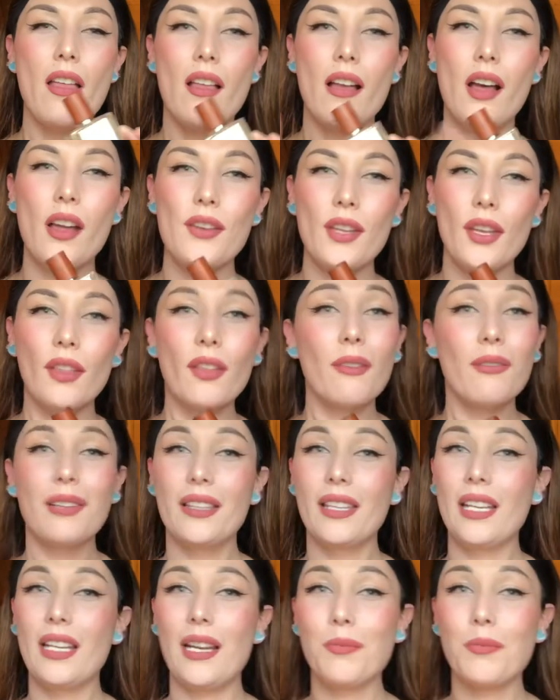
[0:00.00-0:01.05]
Another one
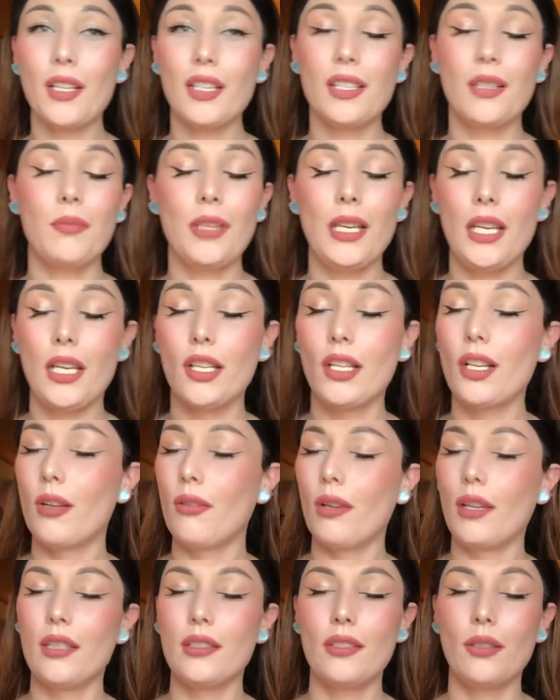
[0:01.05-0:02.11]
that I'm gonna be
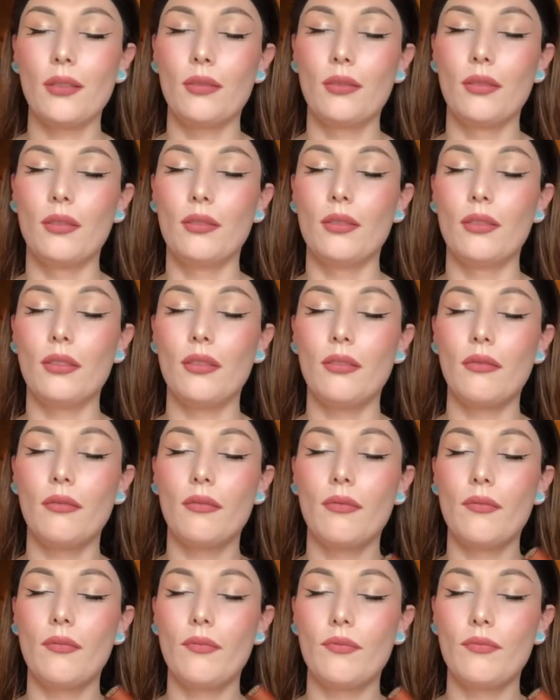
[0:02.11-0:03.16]
going to
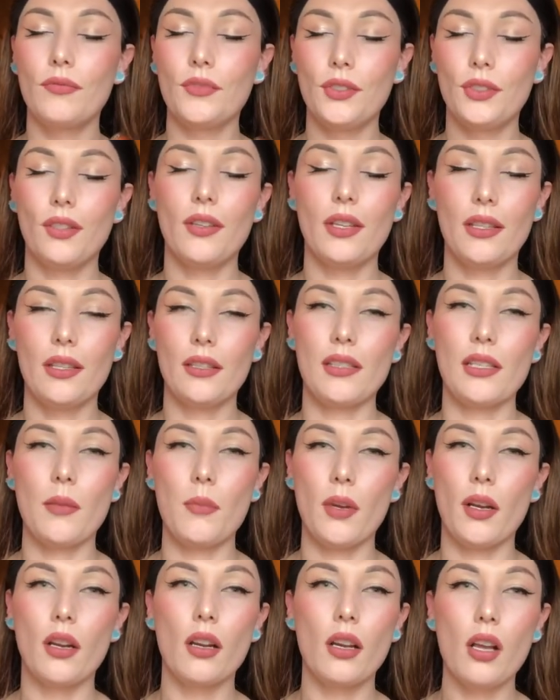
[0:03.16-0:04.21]
during the
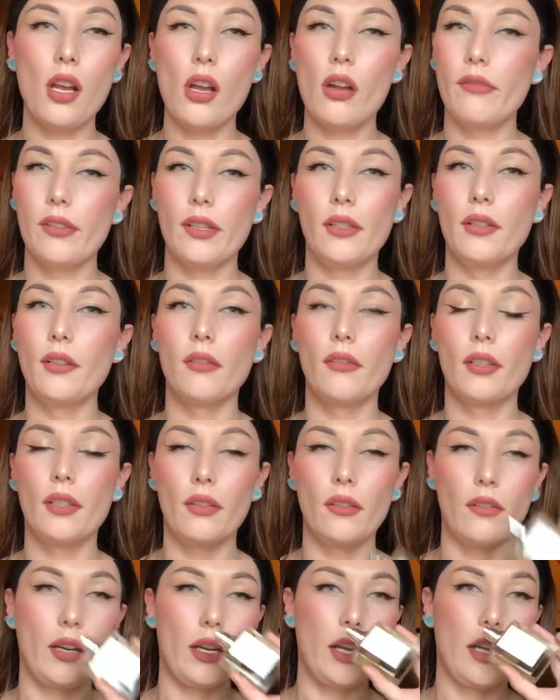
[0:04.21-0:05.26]
summer over and over and
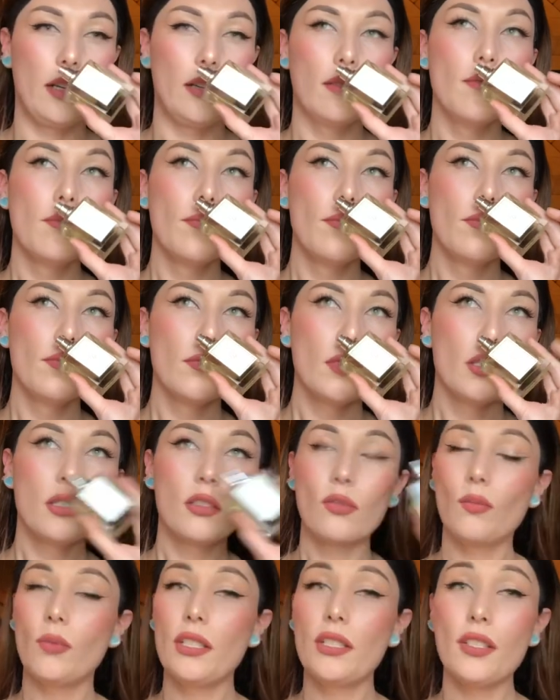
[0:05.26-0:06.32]
over again. It's
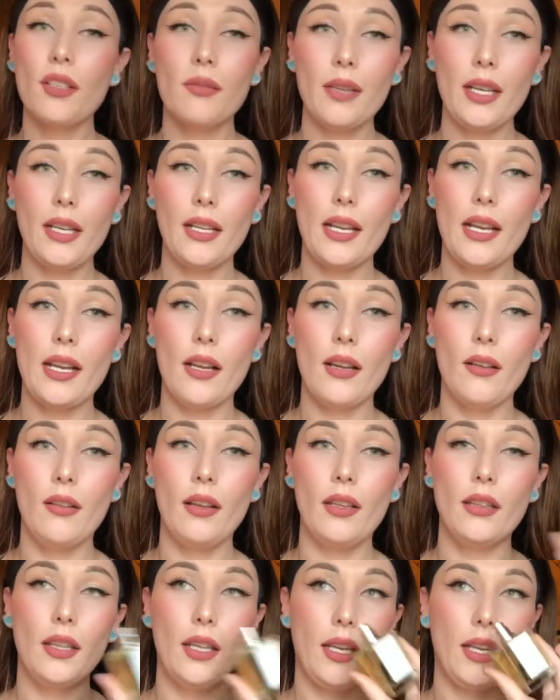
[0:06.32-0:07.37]
winter right now,
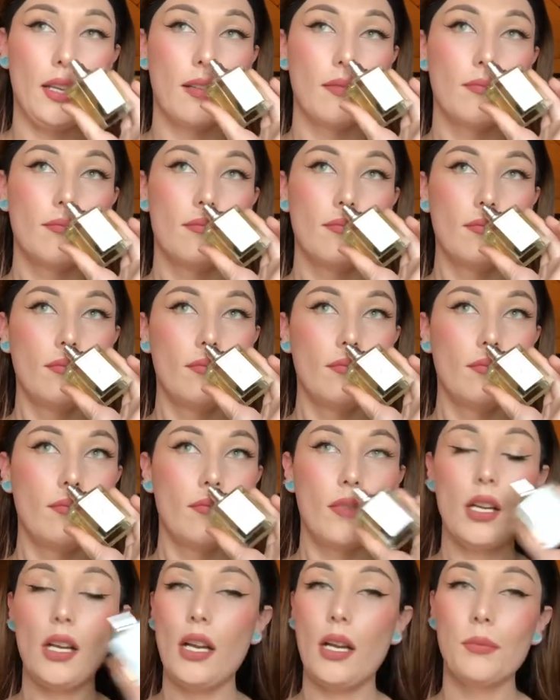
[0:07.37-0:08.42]
and like,
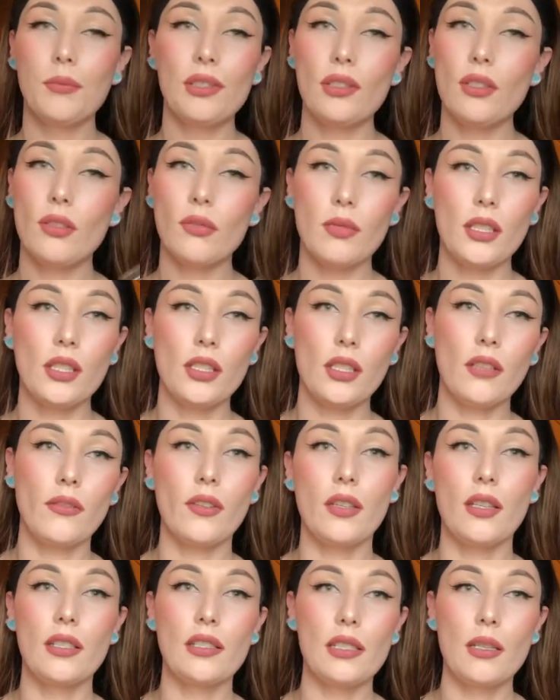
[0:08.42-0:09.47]
I'm still reaching for
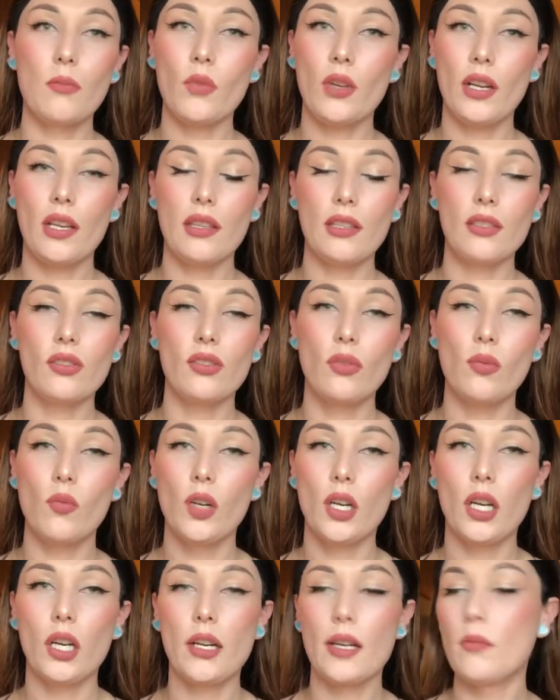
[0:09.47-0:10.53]
this. I'm wearing this to
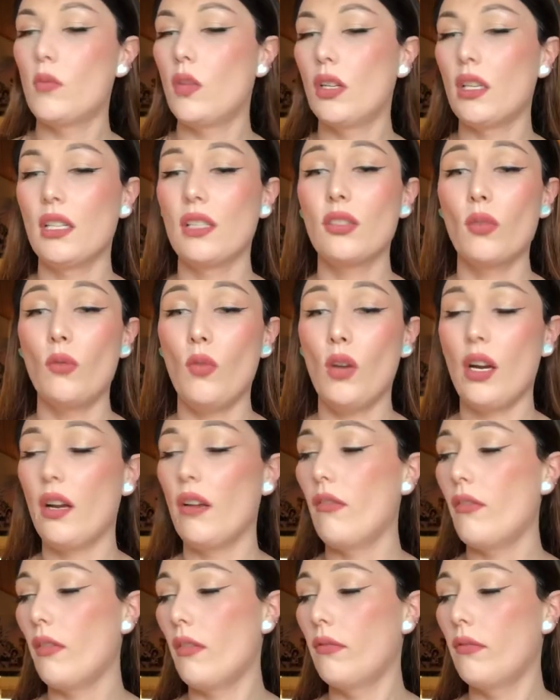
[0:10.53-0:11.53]
work. I'm wanting to wear it